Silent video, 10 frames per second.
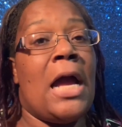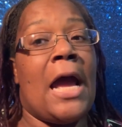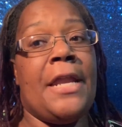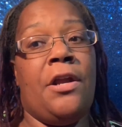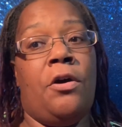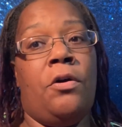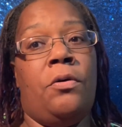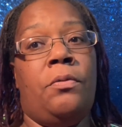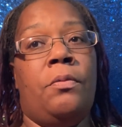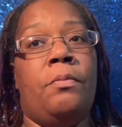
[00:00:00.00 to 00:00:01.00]
I
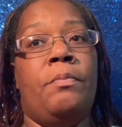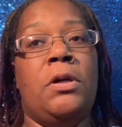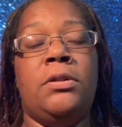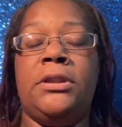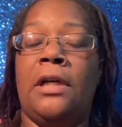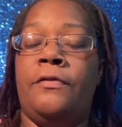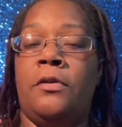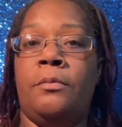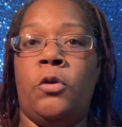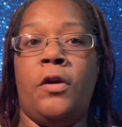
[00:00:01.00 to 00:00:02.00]
know most of
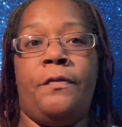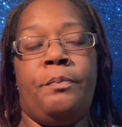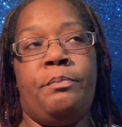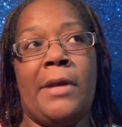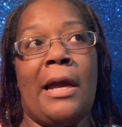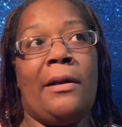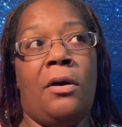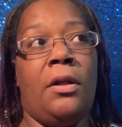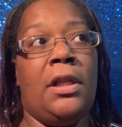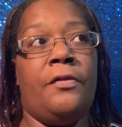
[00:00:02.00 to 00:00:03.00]
them, if not
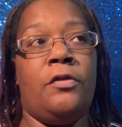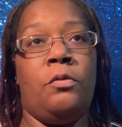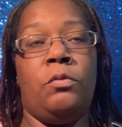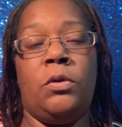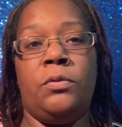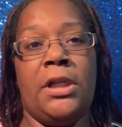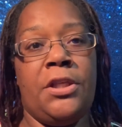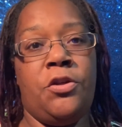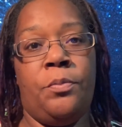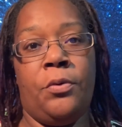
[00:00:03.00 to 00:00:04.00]
all of them, won't
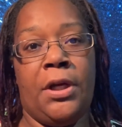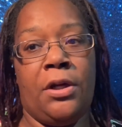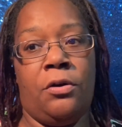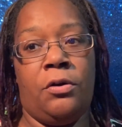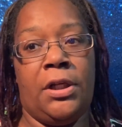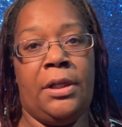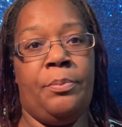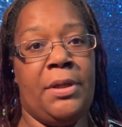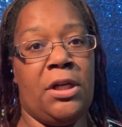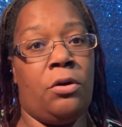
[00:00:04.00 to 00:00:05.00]
let you bring on
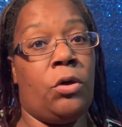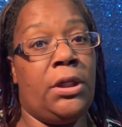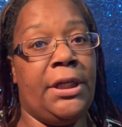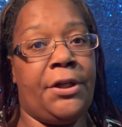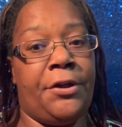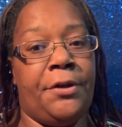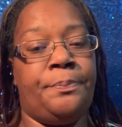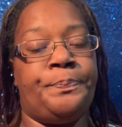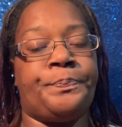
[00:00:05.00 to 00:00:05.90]
beer or liquor.